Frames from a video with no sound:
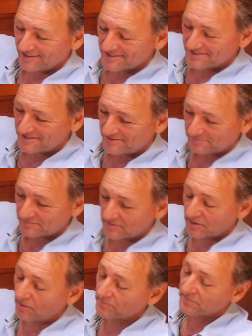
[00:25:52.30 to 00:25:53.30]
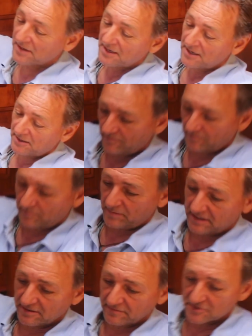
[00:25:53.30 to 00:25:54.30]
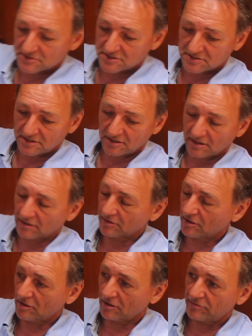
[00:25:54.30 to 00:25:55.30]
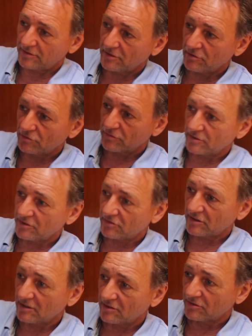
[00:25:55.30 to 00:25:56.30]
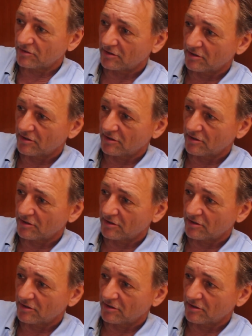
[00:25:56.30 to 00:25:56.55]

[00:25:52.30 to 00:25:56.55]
yes. So, big differences on the cloth that you use for these sails?